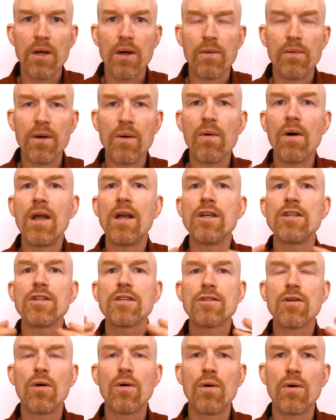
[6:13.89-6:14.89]
We want to
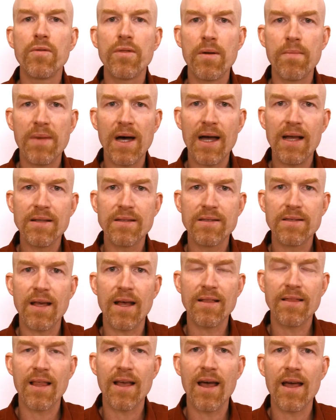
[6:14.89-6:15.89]
just hold the
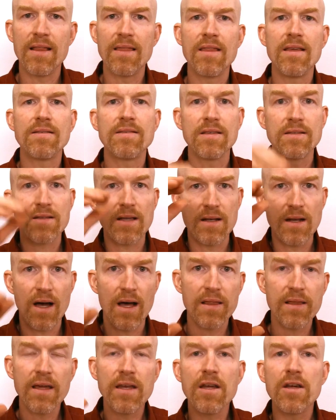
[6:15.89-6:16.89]
mindset that this is a
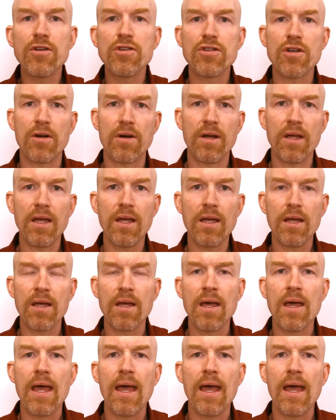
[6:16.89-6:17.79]
nonlinear journey,